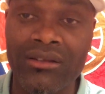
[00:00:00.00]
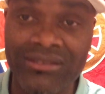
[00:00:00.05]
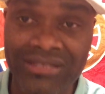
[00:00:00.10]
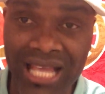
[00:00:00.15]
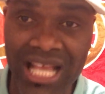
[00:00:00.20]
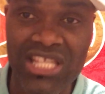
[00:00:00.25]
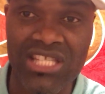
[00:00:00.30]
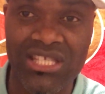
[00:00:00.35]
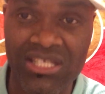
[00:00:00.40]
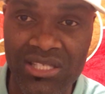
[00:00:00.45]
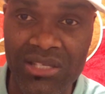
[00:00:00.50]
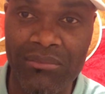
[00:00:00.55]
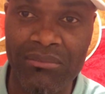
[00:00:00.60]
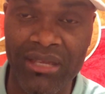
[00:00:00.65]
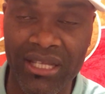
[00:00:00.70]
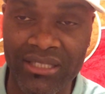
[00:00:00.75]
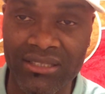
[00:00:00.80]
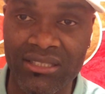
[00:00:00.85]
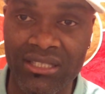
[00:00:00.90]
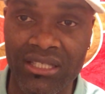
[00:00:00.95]
That is the
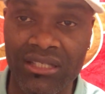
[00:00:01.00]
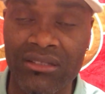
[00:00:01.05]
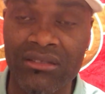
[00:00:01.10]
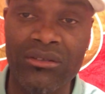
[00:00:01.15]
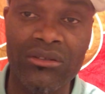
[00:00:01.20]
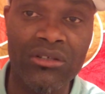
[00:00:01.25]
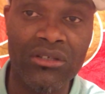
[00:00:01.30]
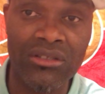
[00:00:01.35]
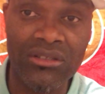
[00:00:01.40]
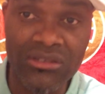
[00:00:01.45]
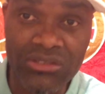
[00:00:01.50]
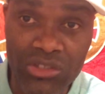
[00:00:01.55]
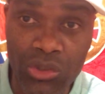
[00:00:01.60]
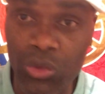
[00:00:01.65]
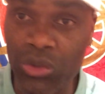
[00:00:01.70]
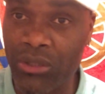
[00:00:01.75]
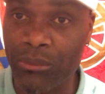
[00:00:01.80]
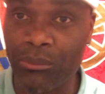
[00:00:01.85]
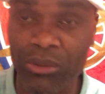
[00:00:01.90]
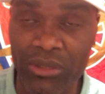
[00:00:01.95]
main thing. You
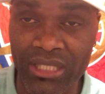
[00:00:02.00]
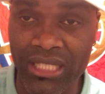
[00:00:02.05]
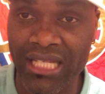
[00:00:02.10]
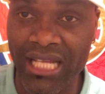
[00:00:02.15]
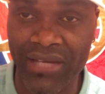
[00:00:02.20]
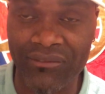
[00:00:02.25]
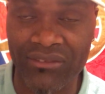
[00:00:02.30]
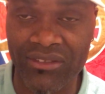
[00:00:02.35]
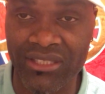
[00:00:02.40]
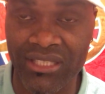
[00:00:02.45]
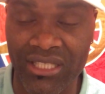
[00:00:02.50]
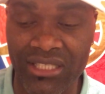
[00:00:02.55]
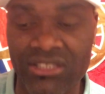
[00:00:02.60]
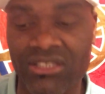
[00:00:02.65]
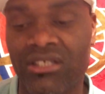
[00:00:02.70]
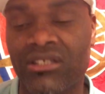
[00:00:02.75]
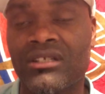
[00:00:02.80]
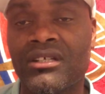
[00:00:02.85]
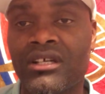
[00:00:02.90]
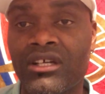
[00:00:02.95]
wouldn't put their life in
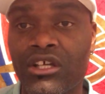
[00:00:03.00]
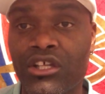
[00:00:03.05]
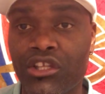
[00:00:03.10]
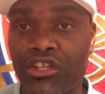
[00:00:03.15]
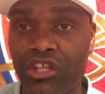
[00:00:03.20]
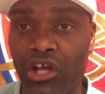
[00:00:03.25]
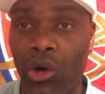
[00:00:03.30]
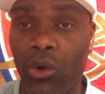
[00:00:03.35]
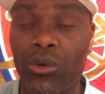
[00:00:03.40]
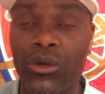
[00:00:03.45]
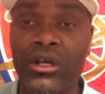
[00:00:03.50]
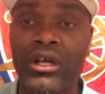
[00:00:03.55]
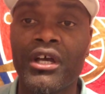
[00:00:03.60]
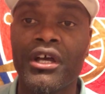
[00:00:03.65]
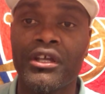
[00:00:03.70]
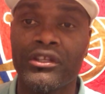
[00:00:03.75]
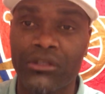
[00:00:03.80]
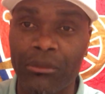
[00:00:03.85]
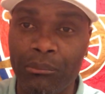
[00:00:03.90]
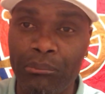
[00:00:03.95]
danger. No.
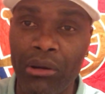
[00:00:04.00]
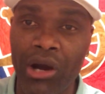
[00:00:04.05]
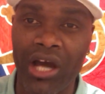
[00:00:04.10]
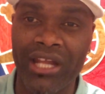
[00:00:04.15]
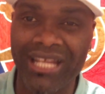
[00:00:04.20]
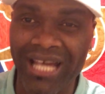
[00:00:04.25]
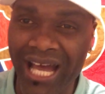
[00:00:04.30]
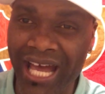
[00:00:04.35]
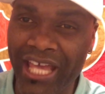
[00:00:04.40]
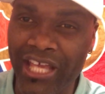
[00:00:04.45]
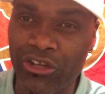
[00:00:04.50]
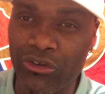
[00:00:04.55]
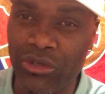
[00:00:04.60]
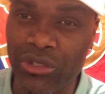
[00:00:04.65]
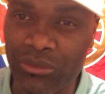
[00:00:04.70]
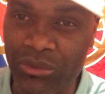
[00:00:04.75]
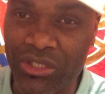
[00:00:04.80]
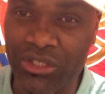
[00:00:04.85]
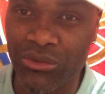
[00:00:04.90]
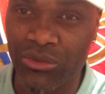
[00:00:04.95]
The part that I
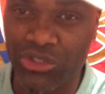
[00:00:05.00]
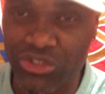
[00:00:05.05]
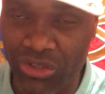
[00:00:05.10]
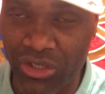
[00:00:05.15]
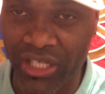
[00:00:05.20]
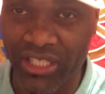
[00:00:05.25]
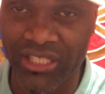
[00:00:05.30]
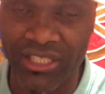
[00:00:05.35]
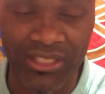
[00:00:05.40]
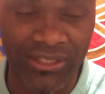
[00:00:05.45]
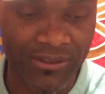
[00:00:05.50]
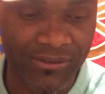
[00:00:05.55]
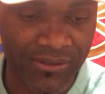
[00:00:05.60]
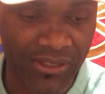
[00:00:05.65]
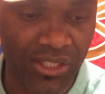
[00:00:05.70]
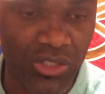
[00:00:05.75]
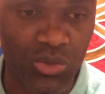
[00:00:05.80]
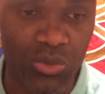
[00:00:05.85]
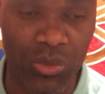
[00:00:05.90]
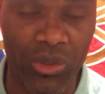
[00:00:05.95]
agree with you, Troy Deeney,
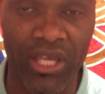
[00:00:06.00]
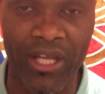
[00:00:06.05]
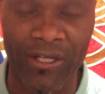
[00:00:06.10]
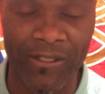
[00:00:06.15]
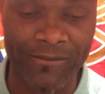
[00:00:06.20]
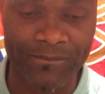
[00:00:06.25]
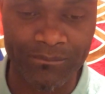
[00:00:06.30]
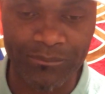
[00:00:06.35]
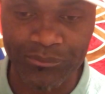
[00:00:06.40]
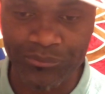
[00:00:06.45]
is where